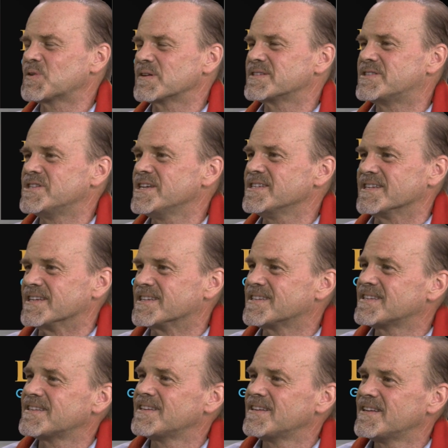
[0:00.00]
towards
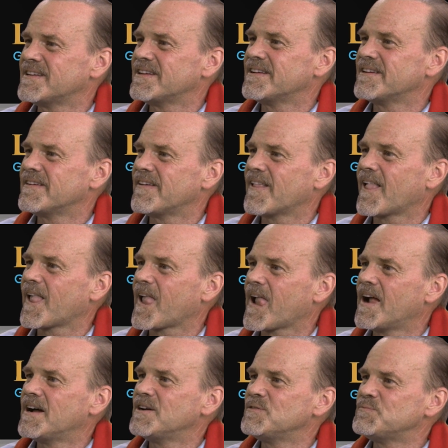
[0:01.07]
Jesus. So
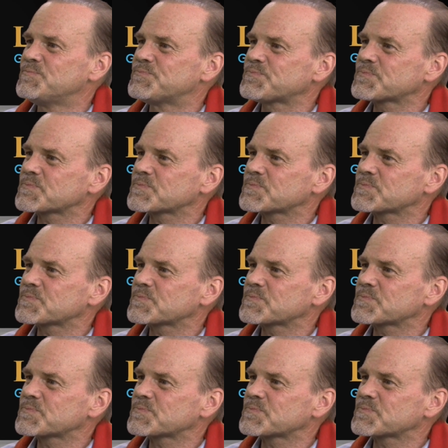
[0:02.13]
when you talk about